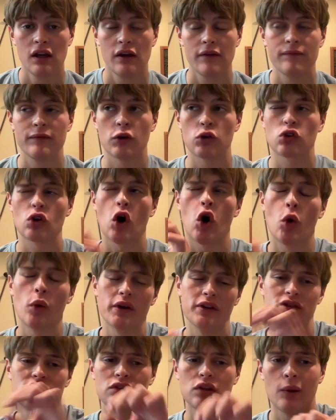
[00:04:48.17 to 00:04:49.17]
there's
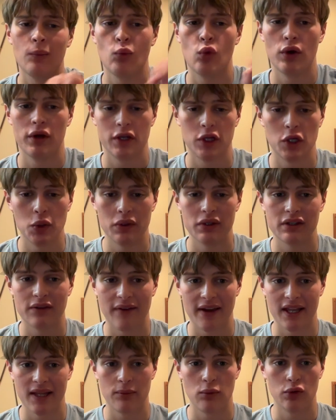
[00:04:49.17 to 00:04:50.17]
always someone who is
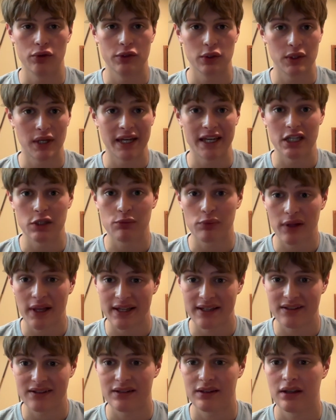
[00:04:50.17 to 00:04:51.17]
available to take his
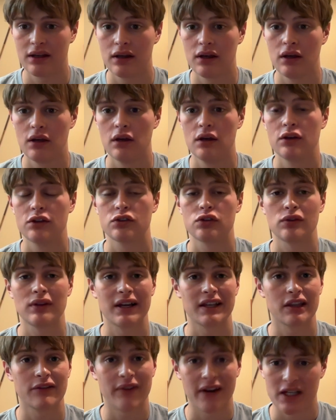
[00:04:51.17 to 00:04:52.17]
place. So
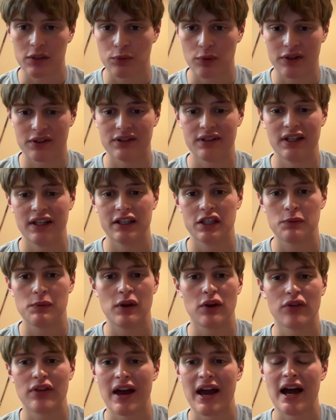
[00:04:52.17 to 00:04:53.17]
like the vice president,
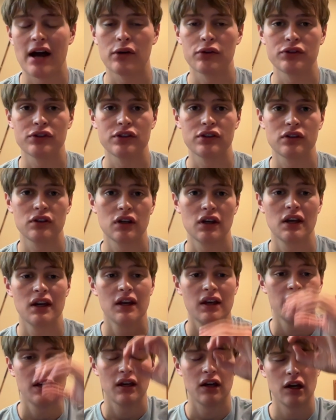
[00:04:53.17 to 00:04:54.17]
speaker of the House,
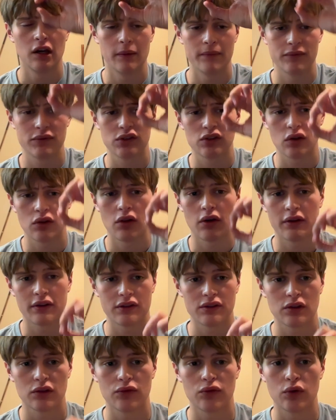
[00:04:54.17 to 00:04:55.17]
so on and
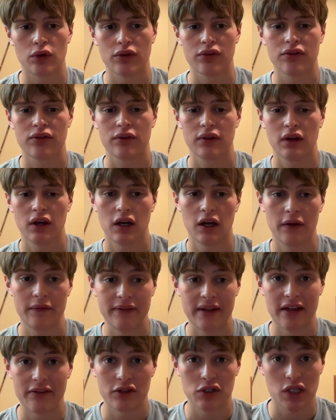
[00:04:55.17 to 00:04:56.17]
so forth,
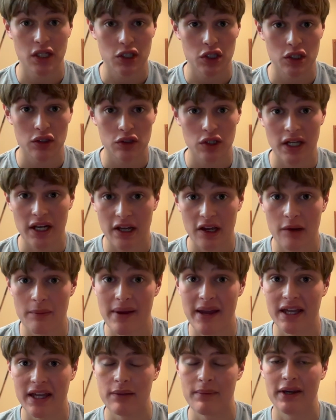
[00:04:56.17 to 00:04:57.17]
down the chain of
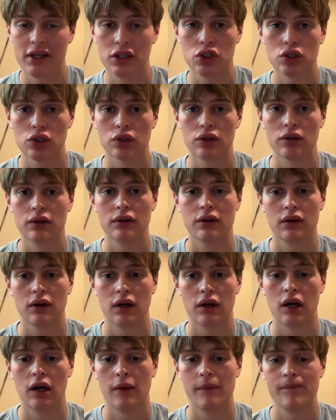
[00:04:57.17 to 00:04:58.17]
command to make sure
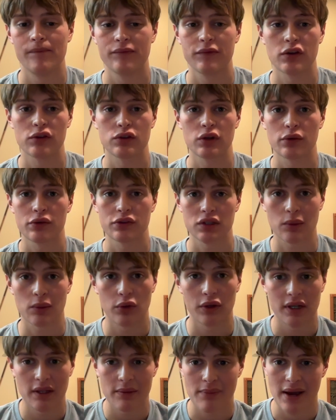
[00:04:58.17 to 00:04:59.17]
there's always
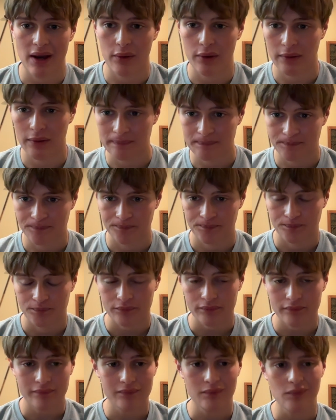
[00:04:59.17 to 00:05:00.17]
someone in power.
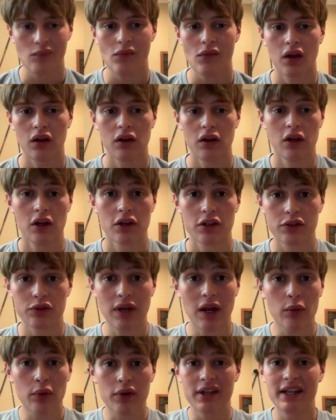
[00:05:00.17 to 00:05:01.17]
So
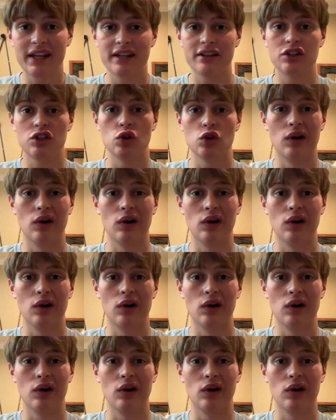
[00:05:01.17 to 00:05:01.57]
now we're getting into